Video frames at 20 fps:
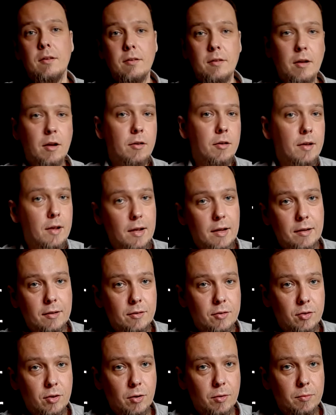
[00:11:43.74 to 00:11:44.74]
All right,
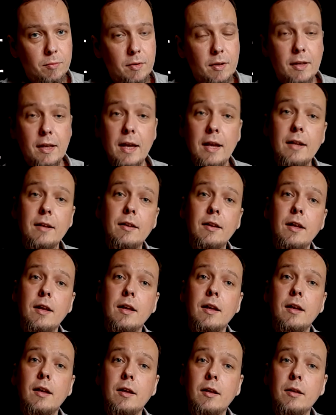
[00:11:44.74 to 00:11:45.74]
so again,
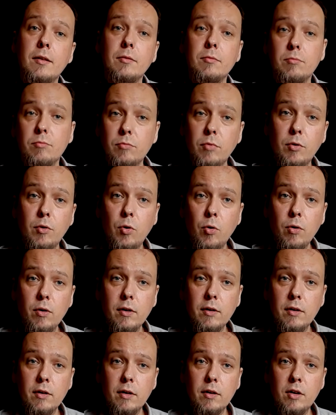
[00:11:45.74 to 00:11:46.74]

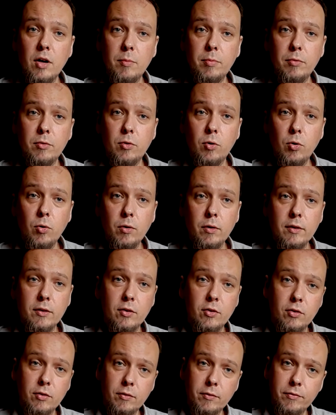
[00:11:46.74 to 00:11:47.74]
record a couple
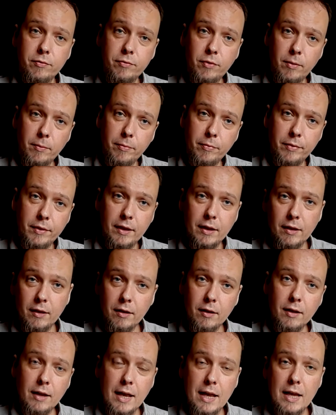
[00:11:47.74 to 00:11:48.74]
chords from
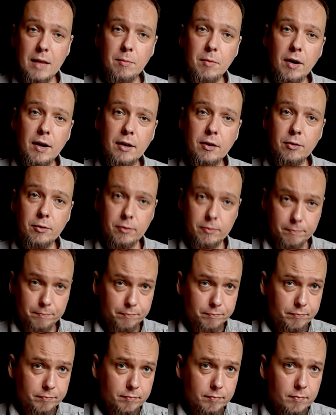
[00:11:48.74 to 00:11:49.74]
the A minor
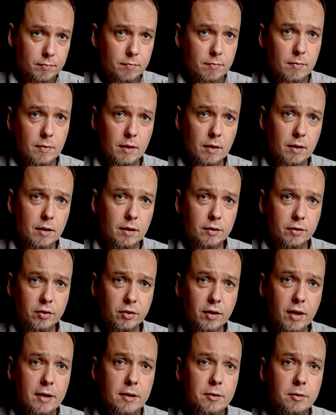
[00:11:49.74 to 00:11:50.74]

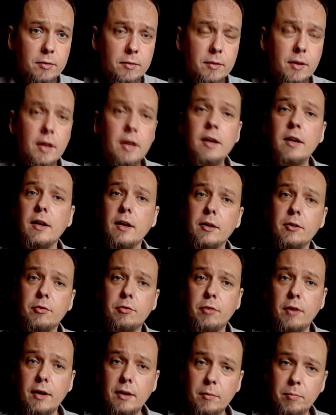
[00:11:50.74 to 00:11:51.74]
scale and
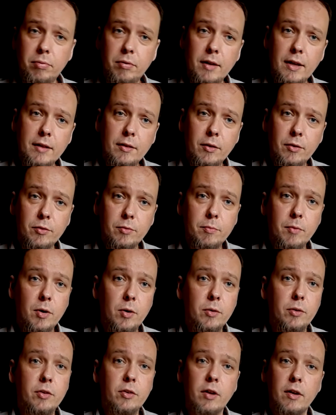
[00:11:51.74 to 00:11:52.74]
try to play those
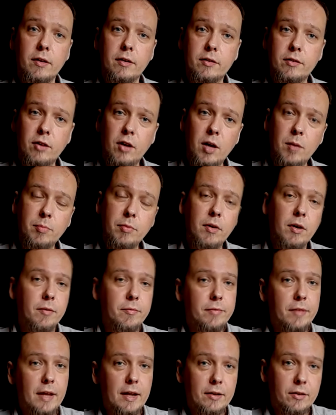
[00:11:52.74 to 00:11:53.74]
modes on top of
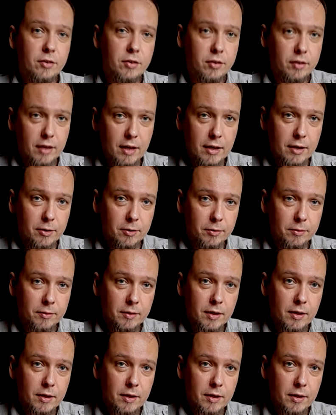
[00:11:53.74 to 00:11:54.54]
that scale.